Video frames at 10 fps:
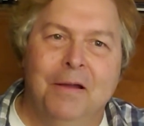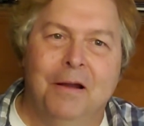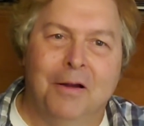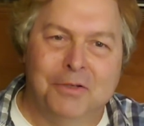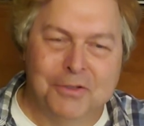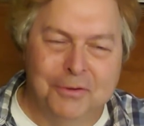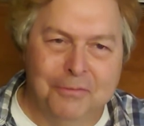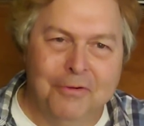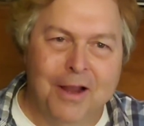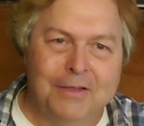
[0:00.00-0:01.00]
Archduke
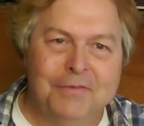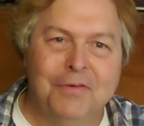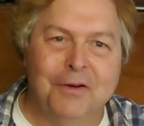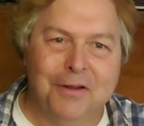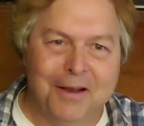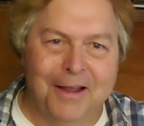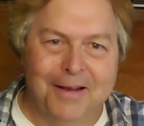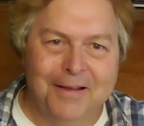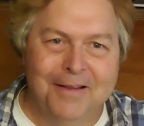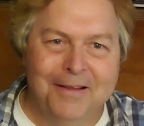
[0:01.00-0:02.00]
Franz
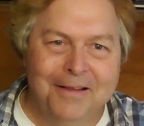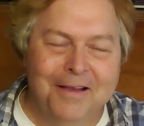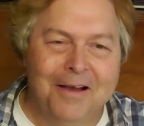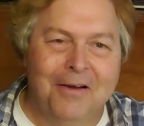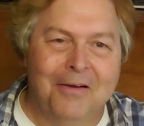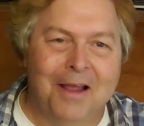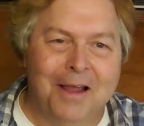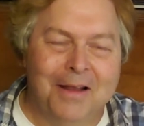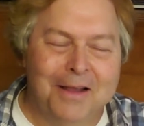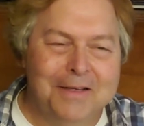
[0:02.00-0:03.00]
Ferdinand.
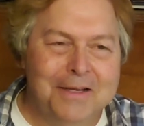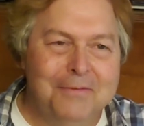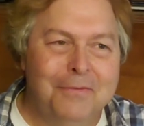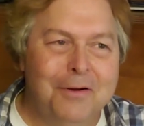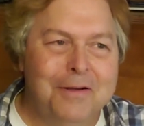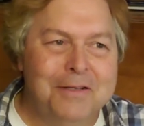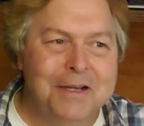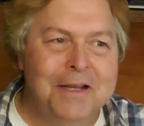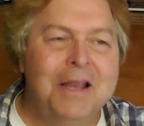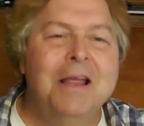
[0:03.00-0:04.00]
Okay,
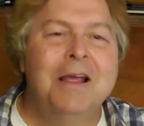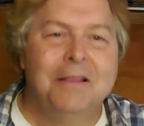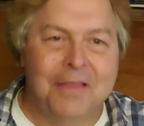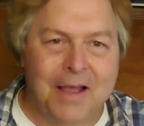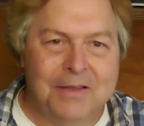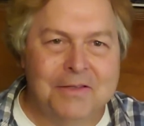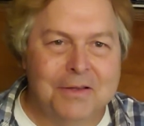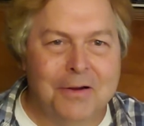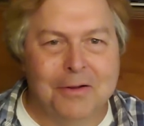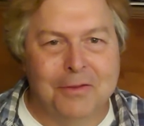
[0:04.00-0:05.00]
1914, that
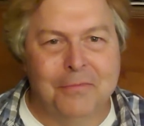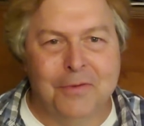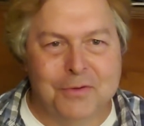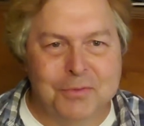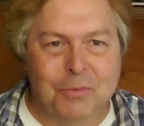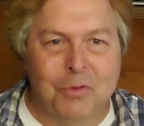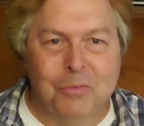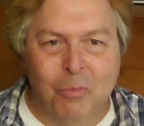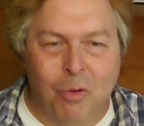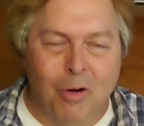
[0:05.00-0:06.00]
started the First World
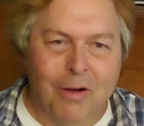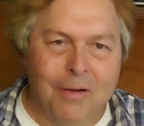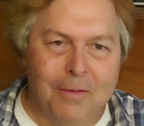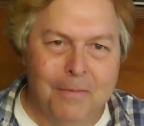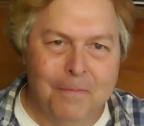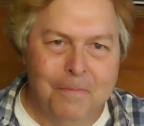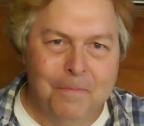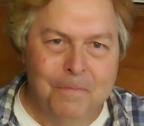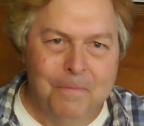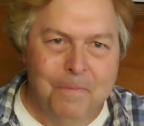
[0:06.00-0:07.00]
War.
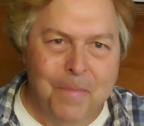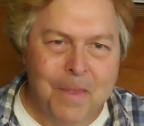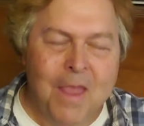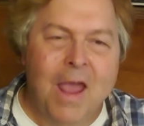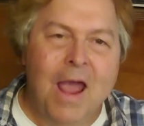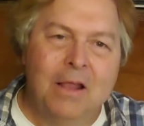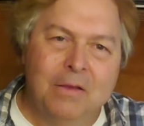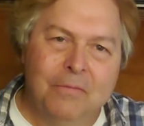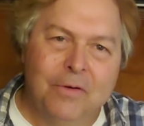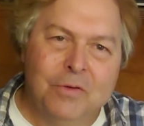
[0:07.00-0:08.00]
And the
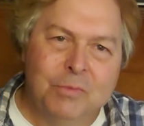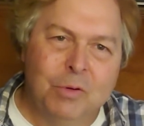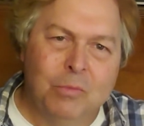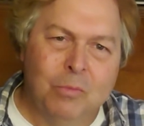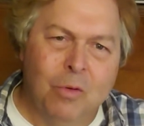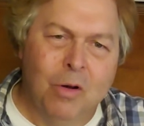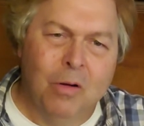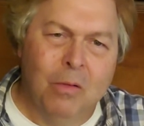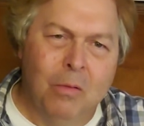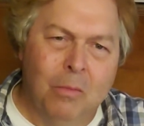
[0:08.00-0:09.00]
First World
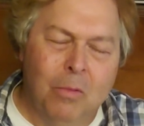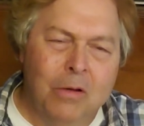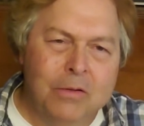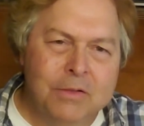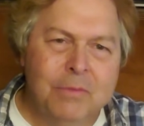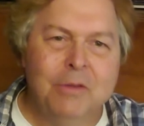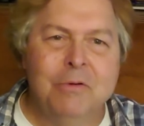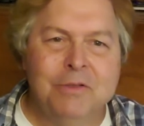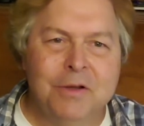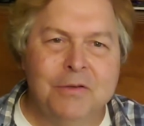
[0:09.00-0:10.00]
War, what are some of the
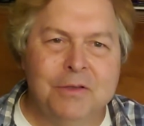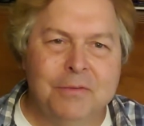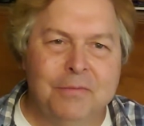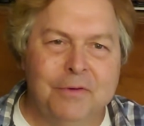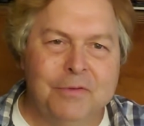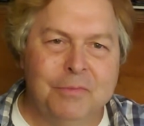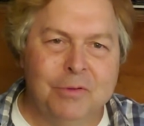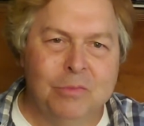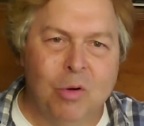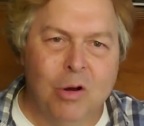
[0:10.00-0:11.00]
results of the First
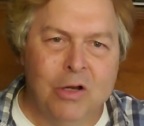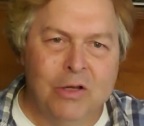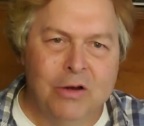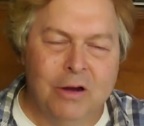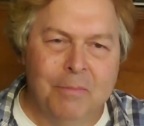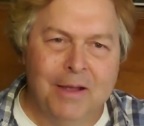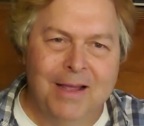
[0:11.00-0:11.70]
World War in Europe?